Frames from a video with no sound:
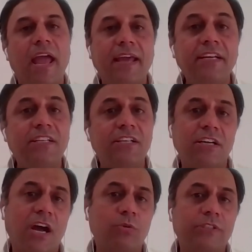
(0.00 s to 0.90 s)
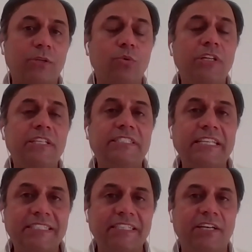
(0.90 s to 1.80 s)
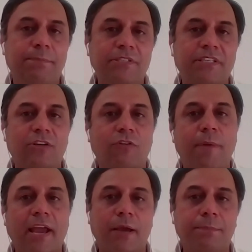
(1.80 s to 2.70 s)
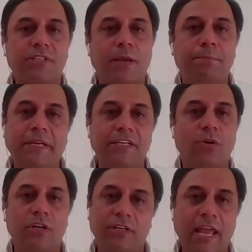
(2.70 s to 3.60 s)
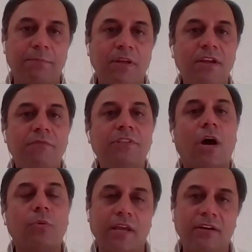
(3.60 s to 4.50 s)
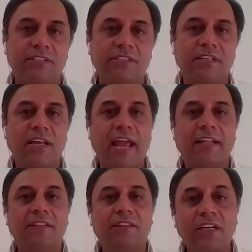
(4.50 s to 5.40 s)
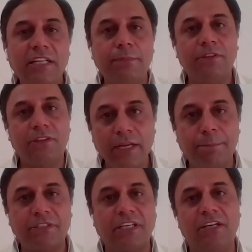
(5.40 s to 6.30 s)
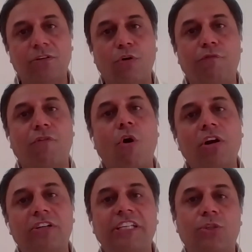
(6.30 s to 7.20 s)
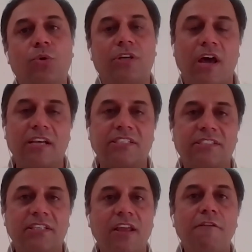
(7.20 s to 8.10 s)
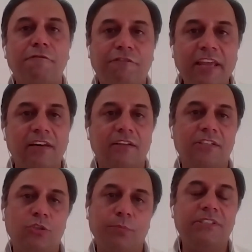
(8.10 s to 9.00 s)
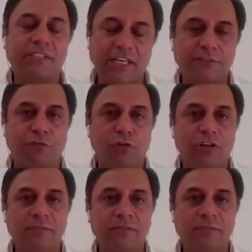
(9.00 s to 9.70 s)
and it turned out that only 63% of backups completed on time without errors, and 33% of all restored tasks fail to be successful.